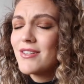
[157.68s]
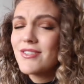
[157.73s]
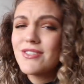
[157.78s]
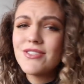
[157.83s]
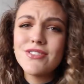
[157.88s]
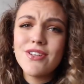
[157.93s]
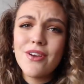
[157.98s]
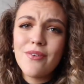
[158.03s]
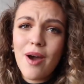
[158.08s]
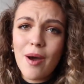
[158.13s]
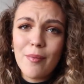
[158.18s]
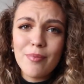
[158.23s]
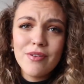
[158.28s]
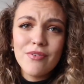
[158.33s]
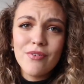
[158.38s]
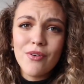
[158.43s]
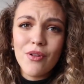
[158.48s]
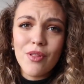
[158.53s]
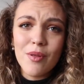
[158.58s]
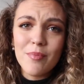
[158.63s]
just so happy
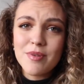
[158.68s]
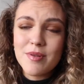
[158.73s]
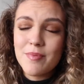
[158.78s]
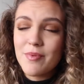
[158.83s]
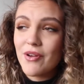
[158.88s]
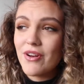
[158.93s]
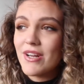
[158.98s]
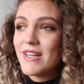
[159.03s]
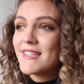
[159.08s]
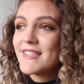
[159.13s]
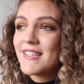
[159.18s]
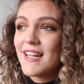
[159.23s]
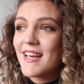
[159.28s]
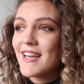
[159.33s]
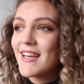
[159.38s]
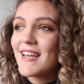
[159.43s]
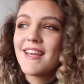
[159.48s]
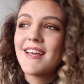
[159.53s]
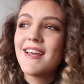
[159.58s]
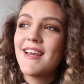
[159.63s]
for them, to be honest.
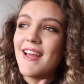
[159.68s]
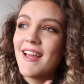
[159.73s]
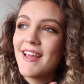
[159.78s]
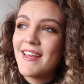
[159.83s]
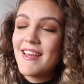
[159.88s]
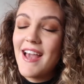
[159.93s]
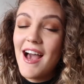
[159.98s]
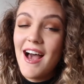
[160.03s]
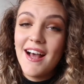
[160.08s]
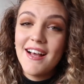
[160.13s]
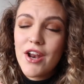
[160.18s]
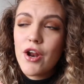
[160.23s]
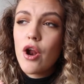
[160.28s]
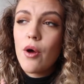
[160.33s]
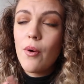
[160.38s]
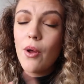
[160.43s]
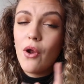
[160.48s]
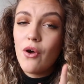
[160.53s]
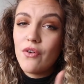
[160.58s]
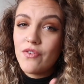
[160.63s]
Like, yeah. And I
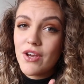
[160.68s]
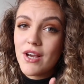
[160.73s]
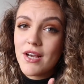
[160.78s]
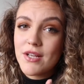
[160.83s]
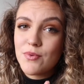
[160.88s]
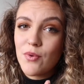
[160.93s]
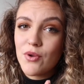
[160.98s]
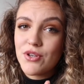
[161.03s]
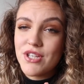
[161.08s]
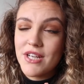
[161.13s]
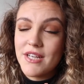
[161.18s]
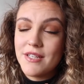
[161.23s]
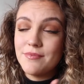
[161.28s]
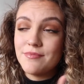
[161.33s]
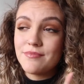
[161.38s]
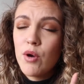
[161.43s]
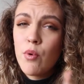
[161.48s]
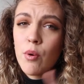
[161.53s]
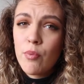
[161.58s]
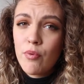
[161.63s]
know a lot of you guys
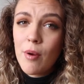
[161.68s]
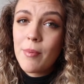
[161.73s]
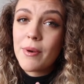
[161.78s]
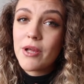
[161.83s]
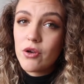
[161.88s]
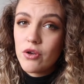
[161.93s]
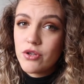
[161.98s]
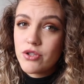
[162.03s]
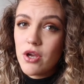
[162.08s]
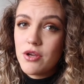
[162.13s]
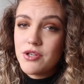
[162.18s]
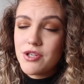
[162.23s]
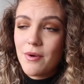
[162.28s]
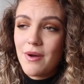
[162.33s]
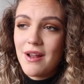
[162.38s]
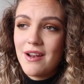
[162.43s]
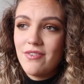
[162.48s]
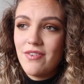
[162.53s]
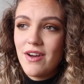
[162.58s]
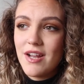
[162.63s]
watching were probably also
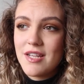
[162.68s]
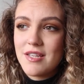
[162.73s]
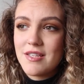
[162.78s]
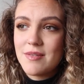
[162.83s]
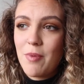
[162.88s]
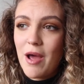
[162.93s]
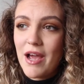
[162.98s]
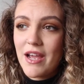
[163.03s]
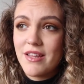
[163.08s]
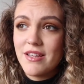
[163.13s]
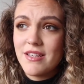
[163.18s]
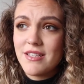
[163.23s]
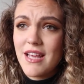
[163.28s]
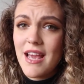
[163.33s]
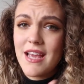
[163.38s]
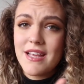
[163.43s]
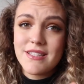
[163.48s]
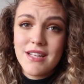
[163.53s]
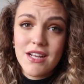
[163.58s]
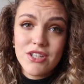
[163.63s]
Zoella fans back in the
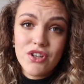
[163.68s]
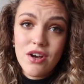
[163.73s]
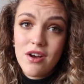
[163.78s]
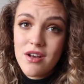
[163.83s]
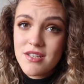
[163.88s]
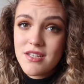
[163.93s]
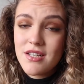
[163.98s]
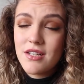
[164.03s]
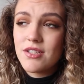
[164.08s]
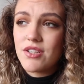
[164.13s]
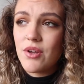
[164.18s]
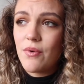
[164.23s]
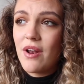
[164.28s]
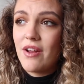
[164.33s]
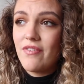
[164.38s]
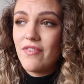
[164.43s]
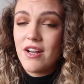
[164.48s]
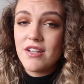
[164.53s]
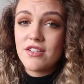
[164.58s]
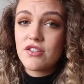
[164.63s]
day, slash are still
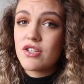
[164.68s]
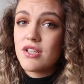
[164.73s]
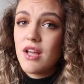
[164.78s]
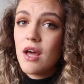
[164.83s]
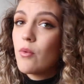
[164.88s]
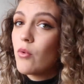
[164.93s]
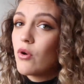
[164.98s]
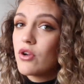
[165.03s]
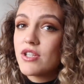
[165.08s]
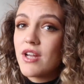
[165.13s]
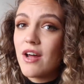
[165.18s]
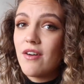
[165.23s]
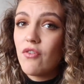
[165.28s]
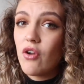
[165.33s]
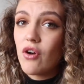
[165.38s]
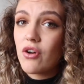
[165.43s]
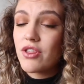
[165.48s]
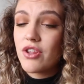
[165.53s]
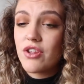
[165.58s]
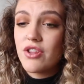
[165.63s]
Zoella fans, because I watched her
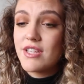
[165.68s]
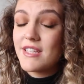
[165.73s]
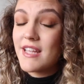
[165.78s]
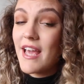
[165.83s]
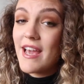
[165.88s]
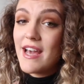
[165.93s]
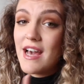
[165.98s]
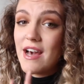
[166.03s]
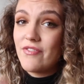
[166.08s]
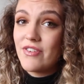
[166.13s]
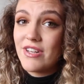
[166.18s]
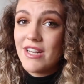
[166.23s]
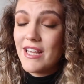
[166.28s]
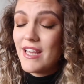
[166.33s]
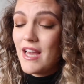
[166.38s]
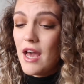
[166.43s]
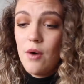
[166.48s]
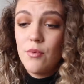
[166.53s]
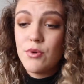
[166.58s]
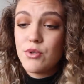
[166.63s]
vlog the other day
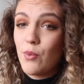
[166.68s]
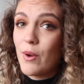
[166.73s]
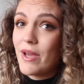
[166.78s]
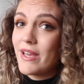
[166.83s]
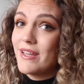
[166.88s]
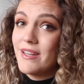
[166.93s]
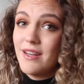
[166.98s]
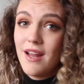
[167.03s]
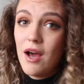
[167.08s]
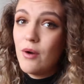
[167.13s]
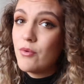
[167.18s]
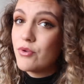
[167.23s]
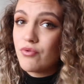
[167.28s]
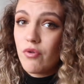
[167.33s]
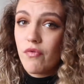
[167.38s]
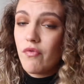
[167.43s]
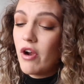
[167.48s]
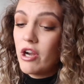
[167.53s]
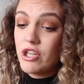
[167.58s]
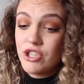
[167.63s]
avidly. I was waiting, I was
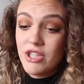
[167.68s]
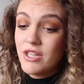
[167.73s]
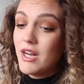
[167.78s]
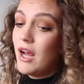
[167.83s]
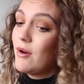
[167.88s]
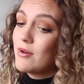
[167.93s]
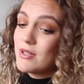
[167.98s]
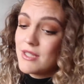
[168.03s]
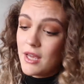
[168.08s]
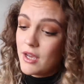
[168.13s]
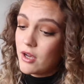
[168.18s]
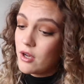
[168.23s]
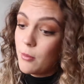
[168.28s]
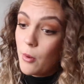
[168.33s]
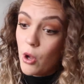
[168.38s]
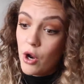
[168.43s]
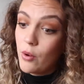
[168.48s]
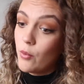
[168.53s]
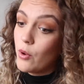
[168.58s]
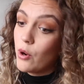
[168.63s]
refreshing, I was like, come
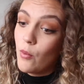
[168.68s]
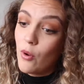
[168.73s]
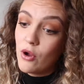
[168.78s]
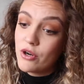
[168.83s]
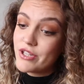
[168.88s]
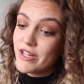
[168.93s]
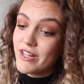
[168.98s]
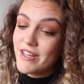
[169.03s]
on, I want to watch